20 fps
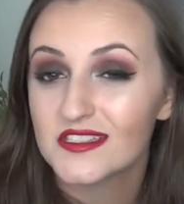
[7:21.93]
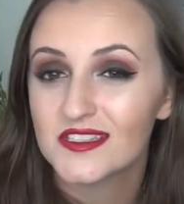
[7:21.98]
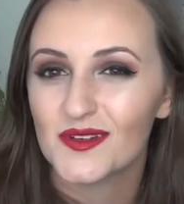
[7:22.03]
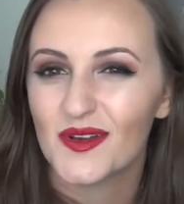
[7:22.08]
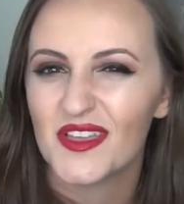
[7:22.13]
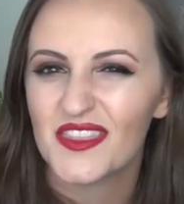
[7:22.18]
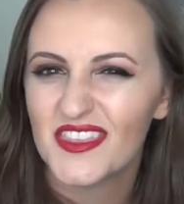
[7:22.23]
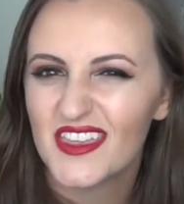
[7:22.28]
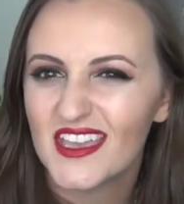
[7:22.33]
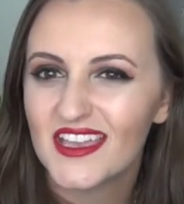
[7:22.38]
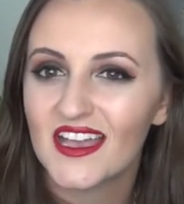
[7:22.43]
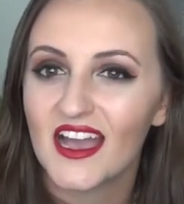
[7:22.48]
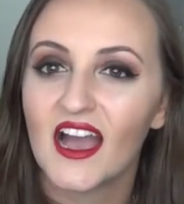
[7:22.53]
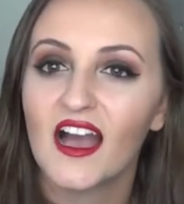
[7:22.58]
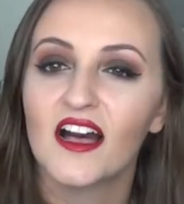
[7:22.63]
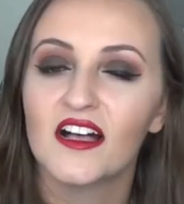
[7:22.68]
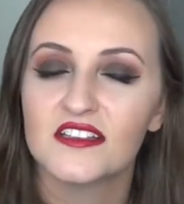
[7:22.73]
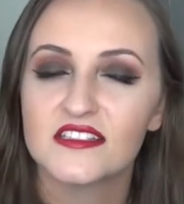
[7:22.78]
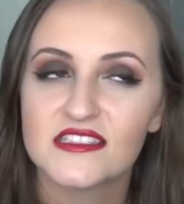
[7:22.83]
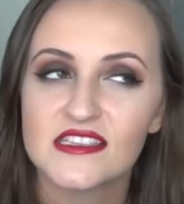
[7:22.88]
So I think
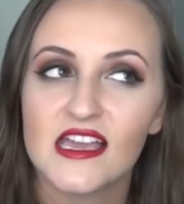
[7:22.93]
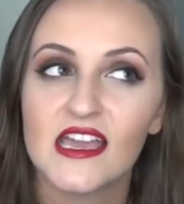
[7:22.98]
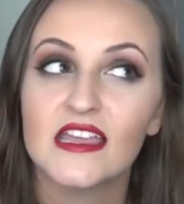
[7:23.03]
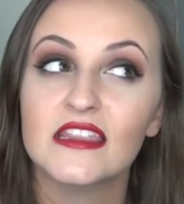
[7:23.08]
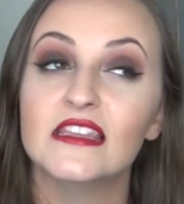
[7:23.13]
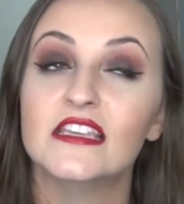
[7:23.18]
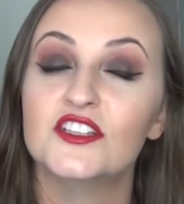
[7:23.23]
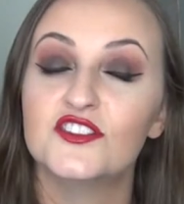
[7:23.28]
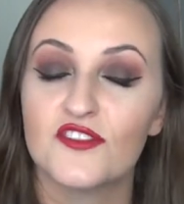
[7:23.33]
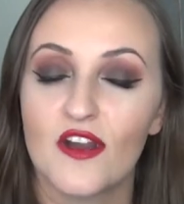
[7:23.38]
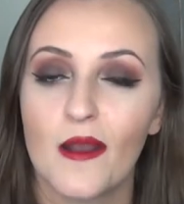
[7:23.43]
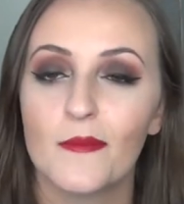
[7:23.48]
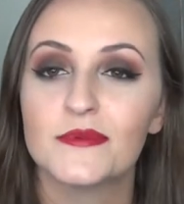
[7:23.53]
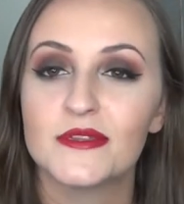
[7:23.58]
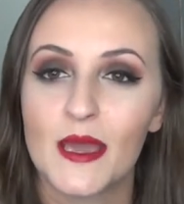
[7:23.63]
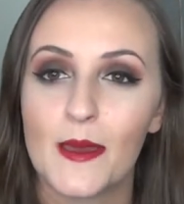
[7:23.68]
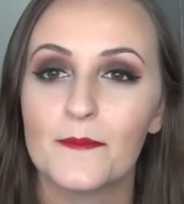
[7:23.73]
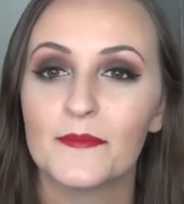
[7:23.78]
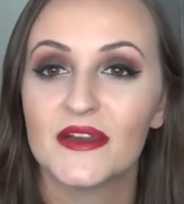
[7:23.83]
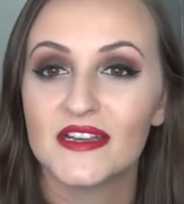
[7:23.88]
I'll say the Drop
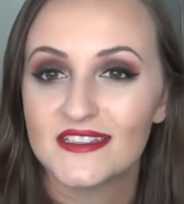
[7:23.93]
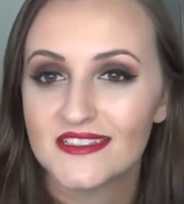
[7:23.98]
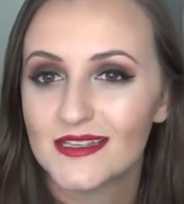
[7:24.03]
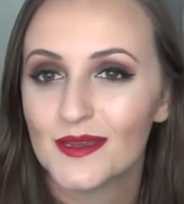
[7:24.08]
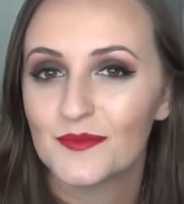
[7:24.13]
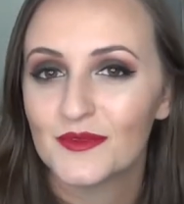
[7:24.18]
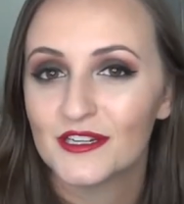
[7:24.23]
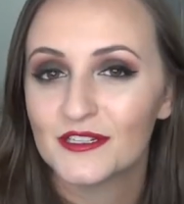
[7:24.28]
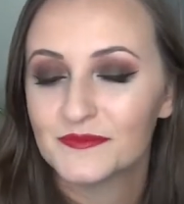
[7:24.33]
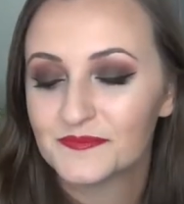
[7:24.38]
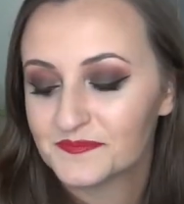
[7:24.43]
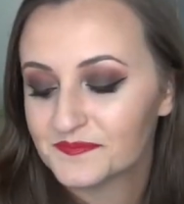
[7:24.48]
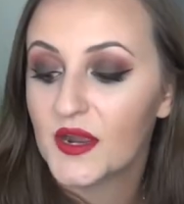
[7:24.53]
ten by Summer.